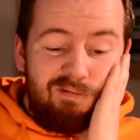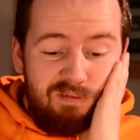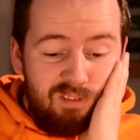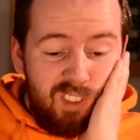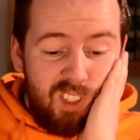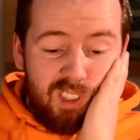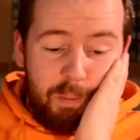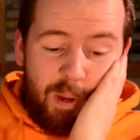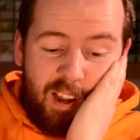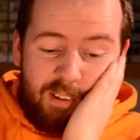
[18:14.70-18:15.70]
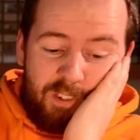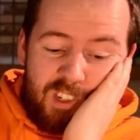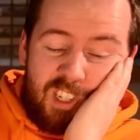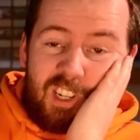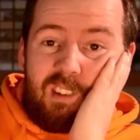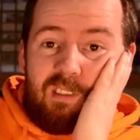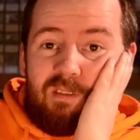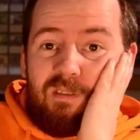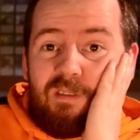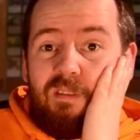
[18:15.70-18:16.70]
It's just a bit average, isn't it?
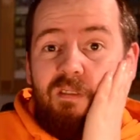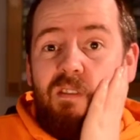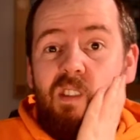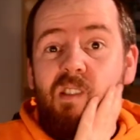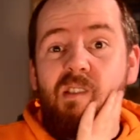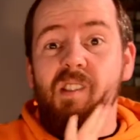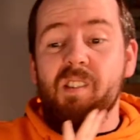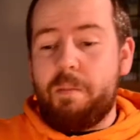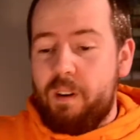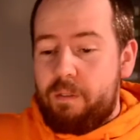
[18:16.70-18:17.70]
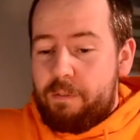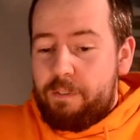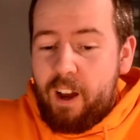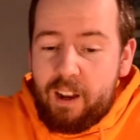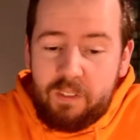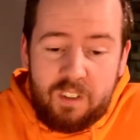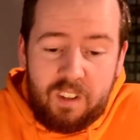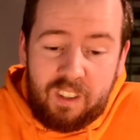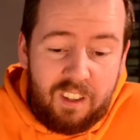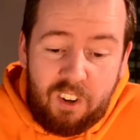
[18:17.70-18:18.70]
Bit of a 5.
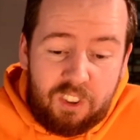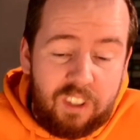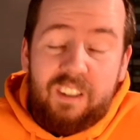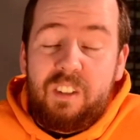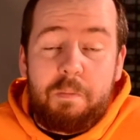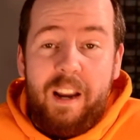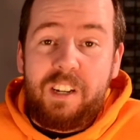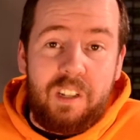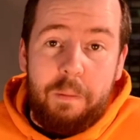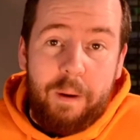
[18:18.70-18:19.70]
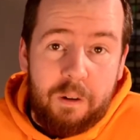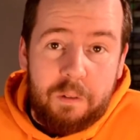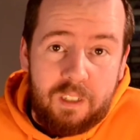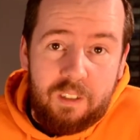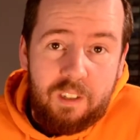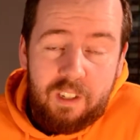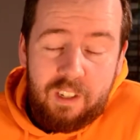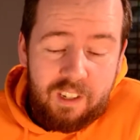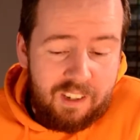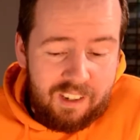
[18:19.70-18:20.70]
There's nothing special about it.
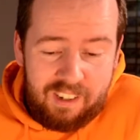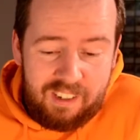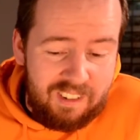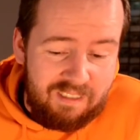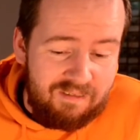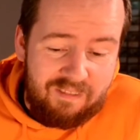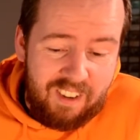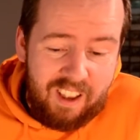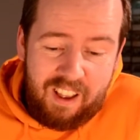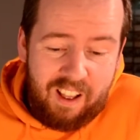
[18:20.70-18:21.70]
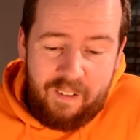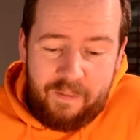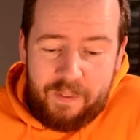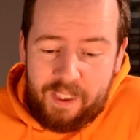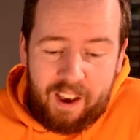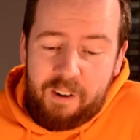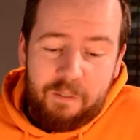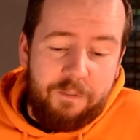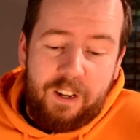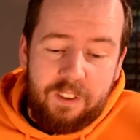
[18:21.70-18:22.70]
It doesn't. I don't
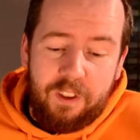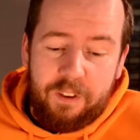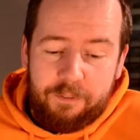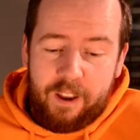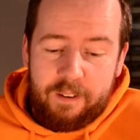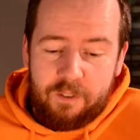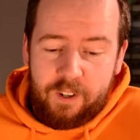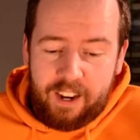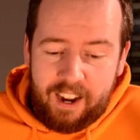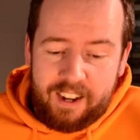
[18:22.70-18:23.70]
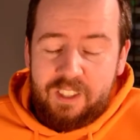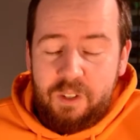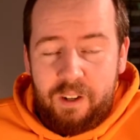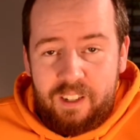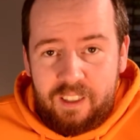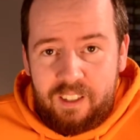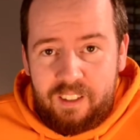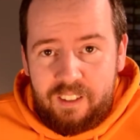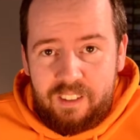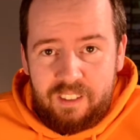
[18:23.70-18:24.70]
feel that the flames really add to
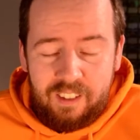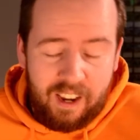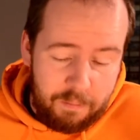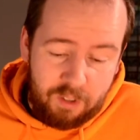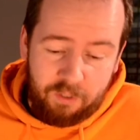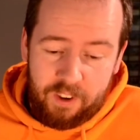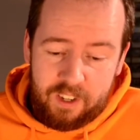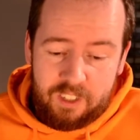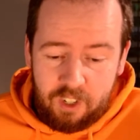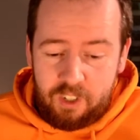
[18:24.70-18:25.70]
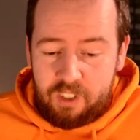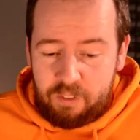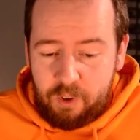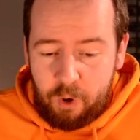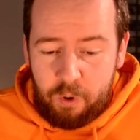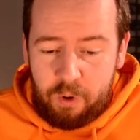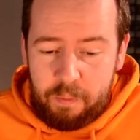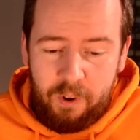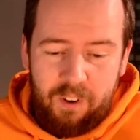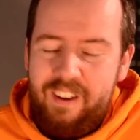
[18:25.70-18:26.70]
anything. The atmosphere is sort of cool,
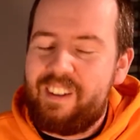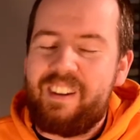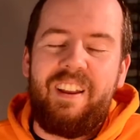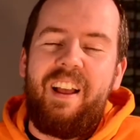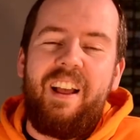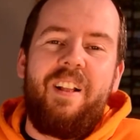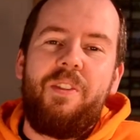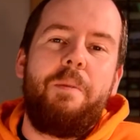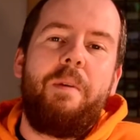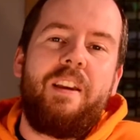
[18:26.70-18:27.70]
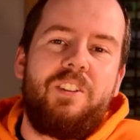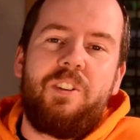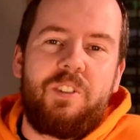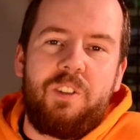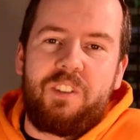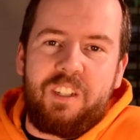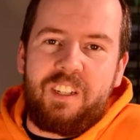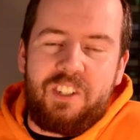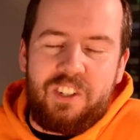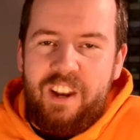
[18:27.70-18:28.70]
but to me it just looks like a
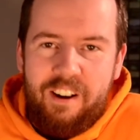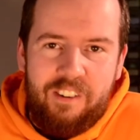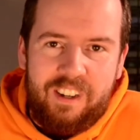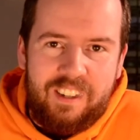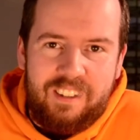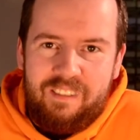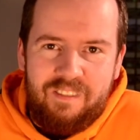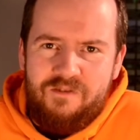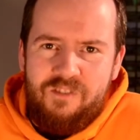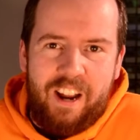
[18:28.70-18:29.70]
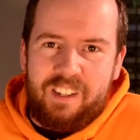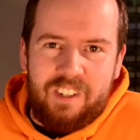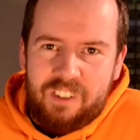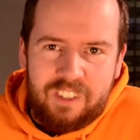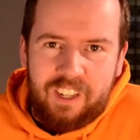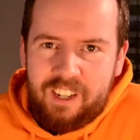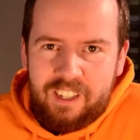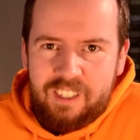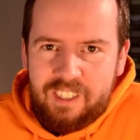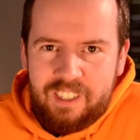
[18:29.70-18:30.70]
generic Rakdos card.